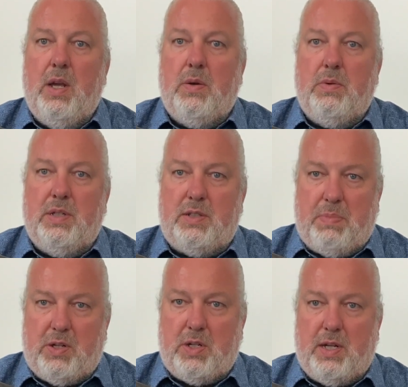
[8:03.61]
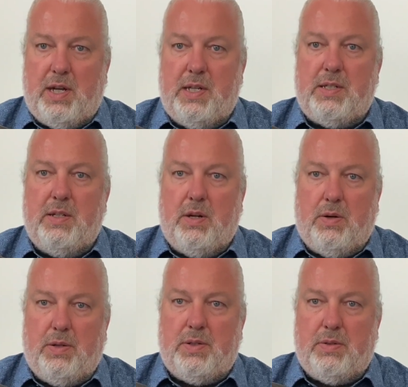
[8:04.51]
who is specialized in
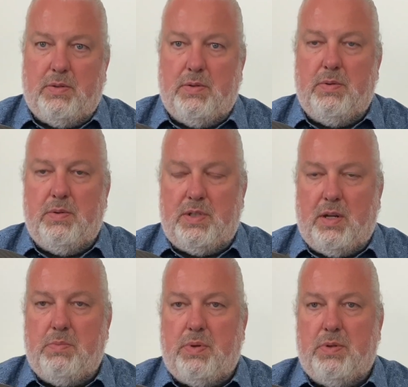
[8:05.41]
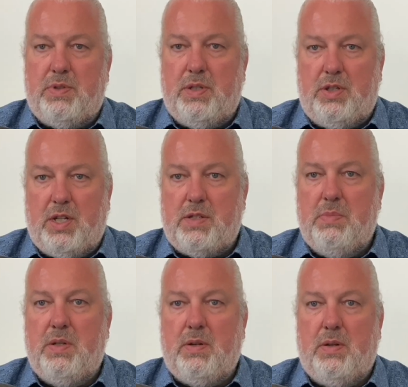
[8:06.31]
also sound post
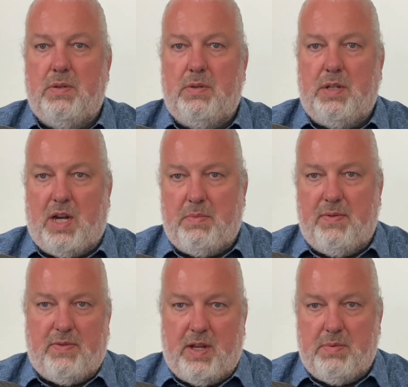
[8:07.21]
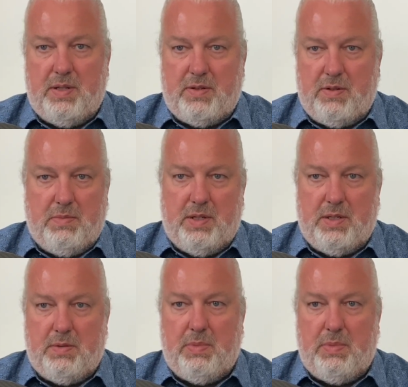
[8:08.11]
adjustment on carbon fiber instruments,